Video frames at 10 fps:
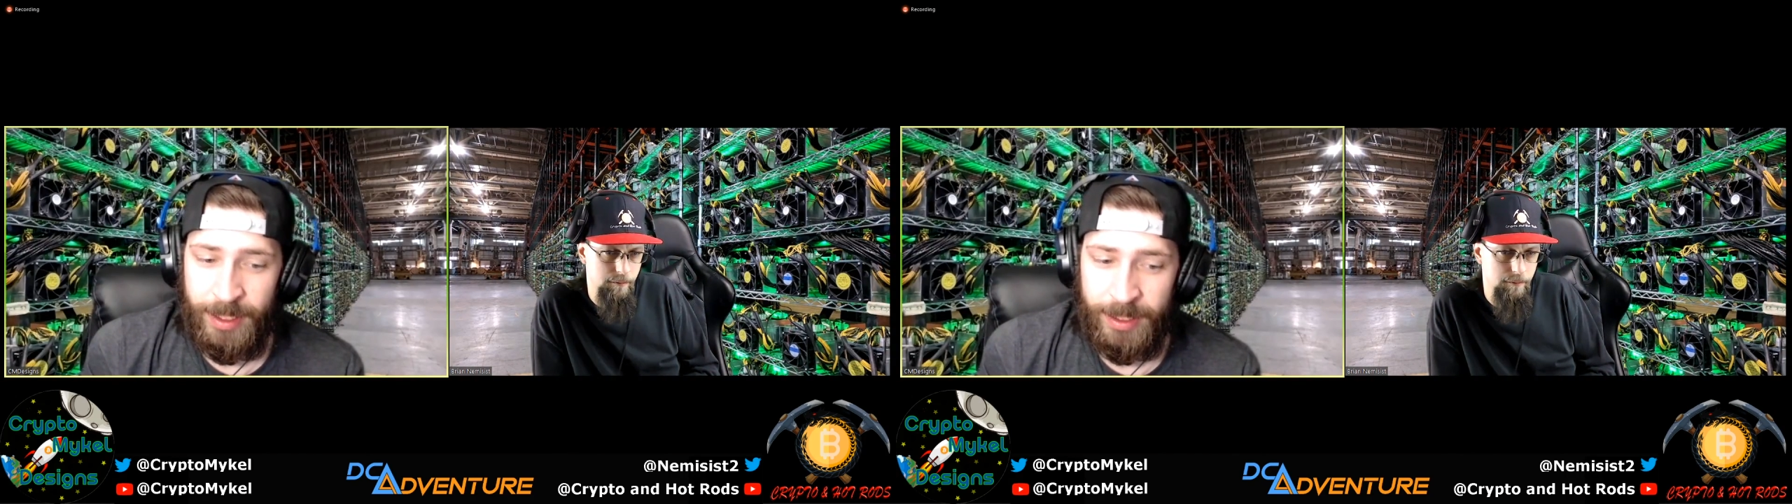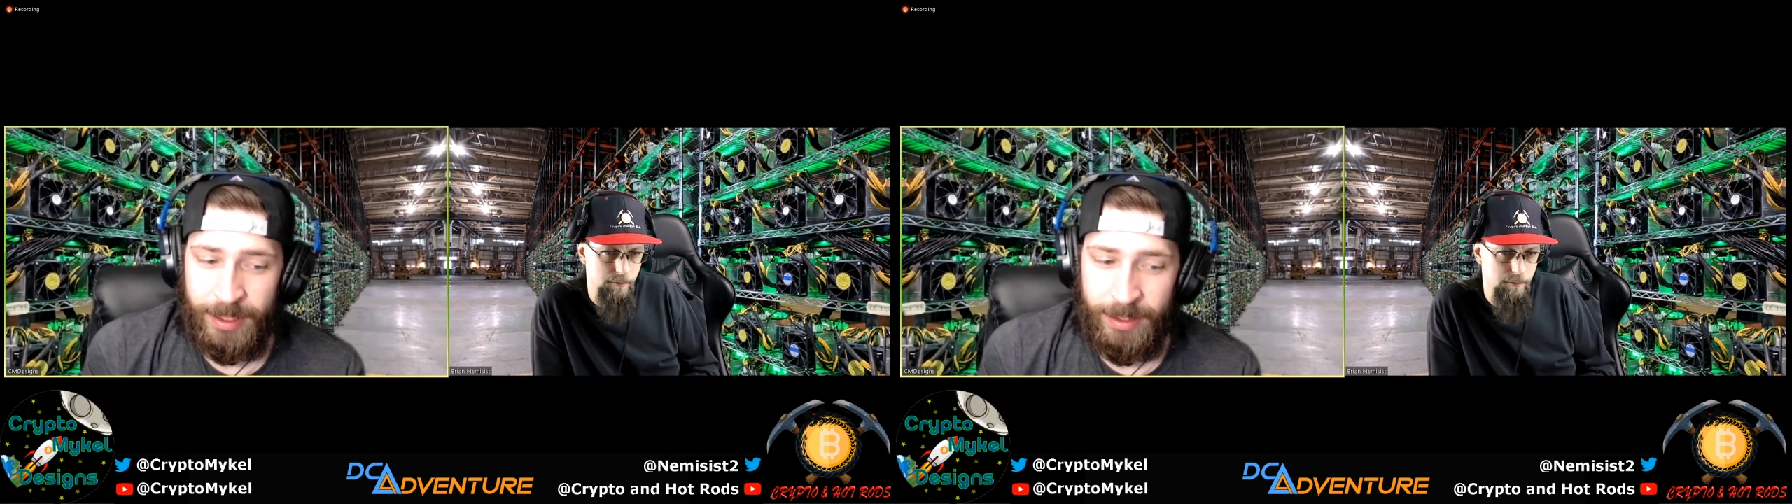
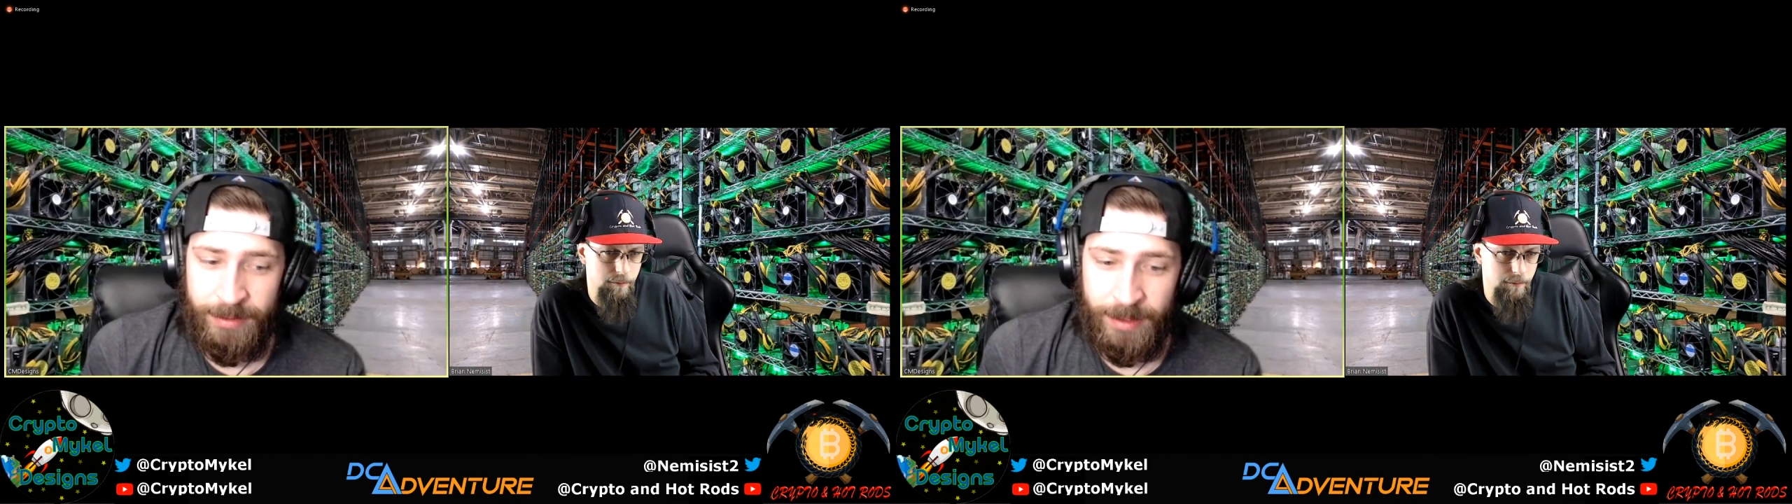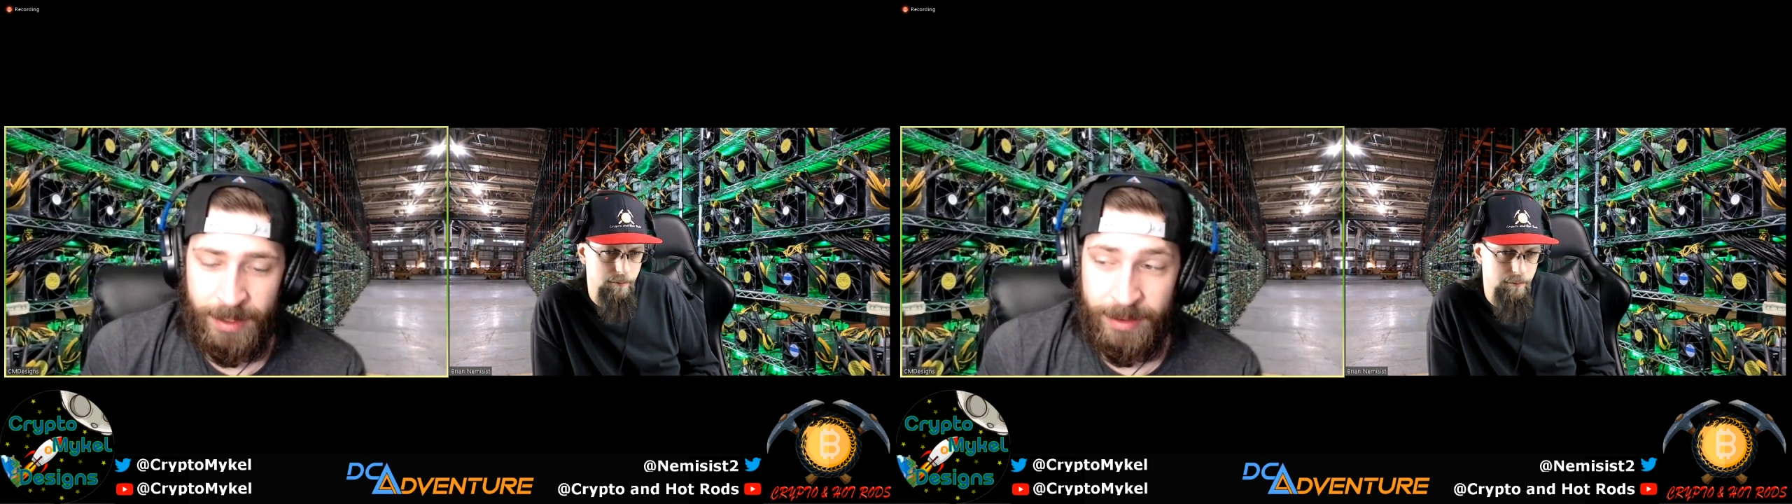like a
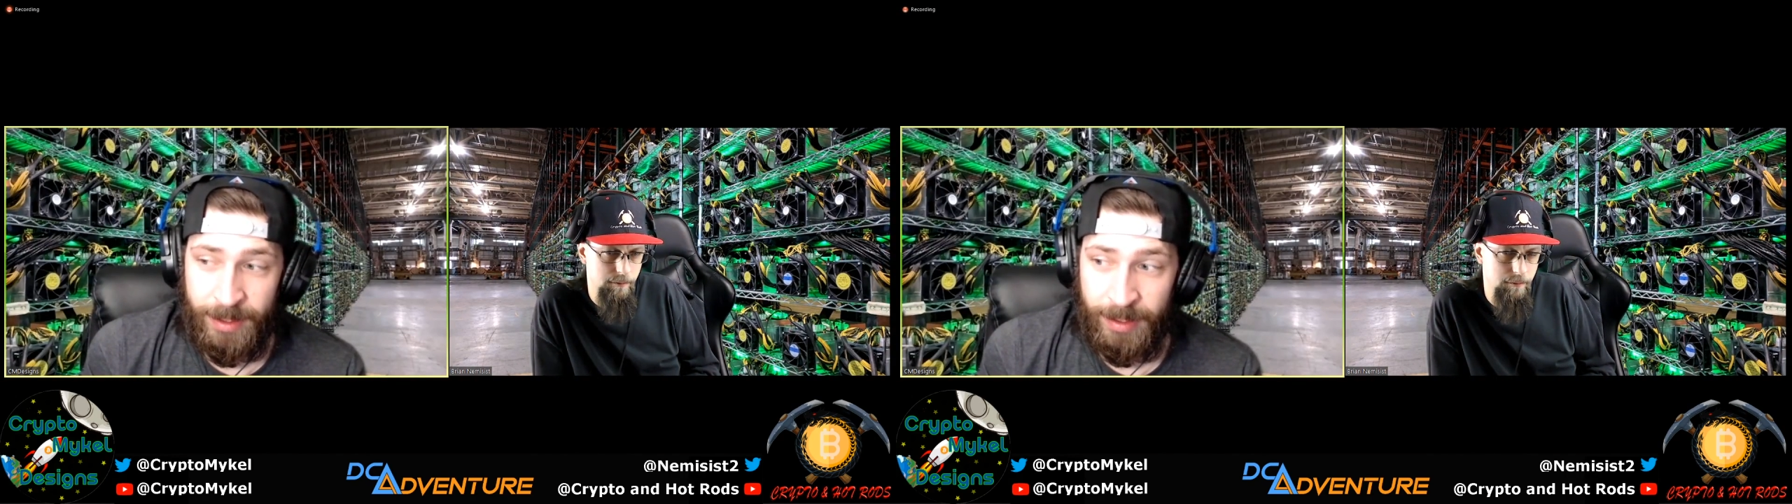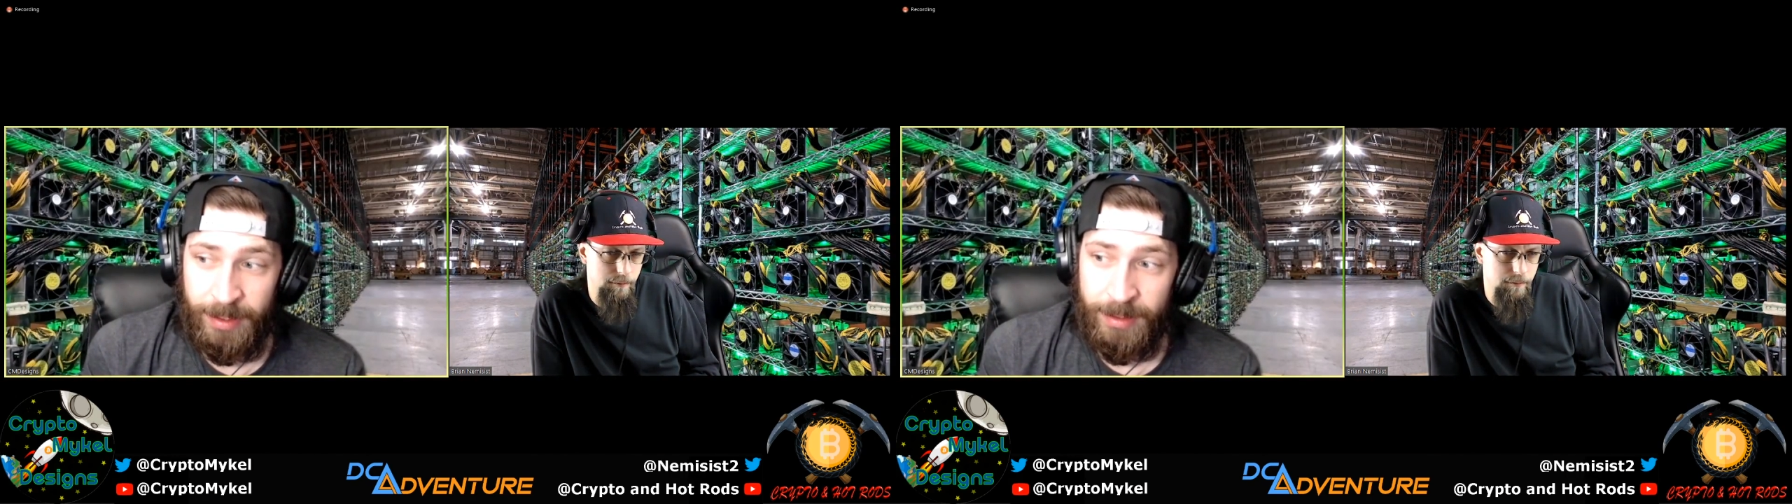
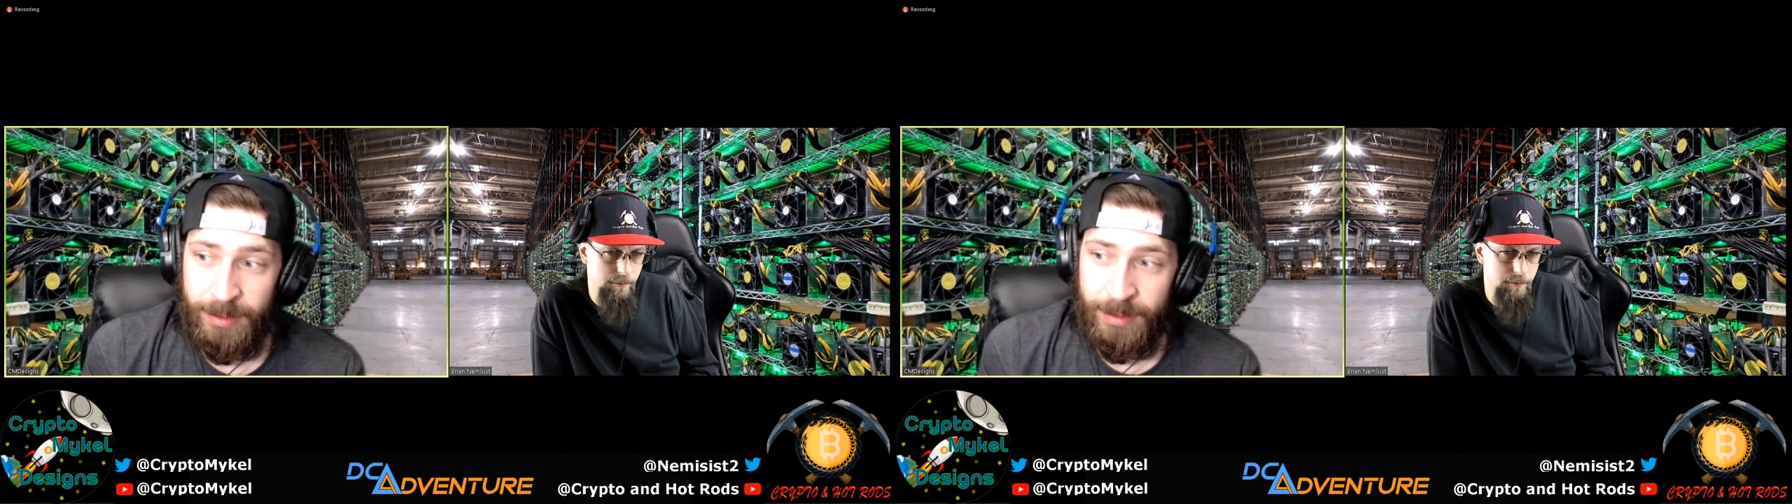thing,